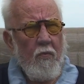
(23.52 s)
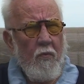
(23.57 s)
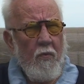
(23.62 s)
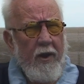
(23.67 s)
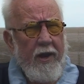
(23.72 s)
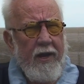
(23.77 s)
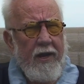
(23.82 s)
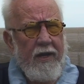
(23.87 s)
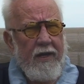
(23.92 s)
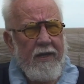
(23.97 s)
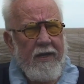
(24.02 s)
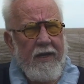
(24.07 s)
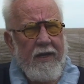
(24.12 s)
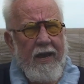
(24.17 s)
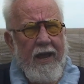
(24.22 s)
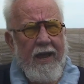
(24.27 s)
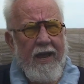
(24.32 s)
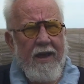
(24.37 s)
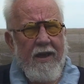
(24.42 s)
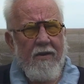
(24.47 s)
when
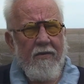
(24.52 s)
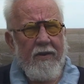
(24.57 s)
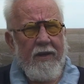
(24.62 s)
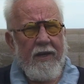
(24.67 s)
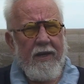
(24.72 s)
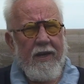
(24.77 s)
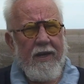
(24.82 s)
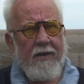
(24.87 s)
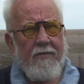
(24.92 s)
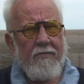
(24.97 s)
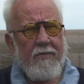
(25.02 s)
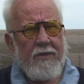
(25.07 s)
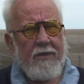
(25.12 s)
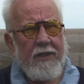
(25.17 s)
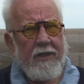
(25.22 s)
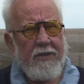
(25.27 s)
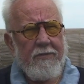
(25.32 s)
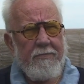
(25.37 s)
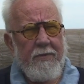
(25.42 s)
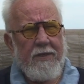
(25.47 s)
and how innate was
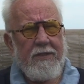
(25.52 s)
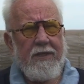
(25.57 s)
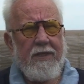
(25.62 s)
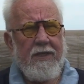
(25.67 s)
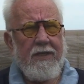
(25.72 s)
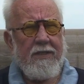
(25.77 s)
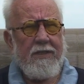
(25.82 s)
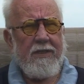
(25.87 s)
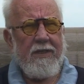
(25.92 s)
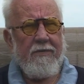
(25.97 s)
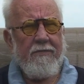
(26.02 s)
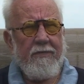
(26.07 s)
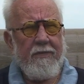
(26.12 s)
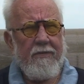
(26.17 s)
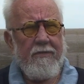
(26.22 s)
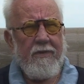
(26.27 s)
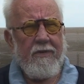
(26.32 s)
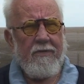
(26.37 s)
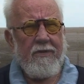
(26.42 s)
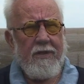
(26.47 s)
expressing itself
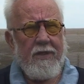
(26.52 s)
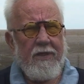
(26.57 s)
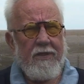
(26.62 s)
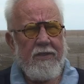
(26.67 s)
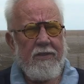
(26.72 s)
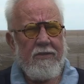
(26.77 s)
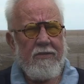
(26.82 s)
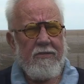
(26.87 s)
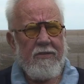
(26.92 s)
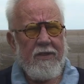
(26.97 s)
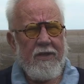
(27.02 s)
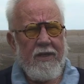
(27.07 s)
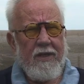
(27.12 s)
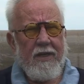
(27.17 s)
through those tissues.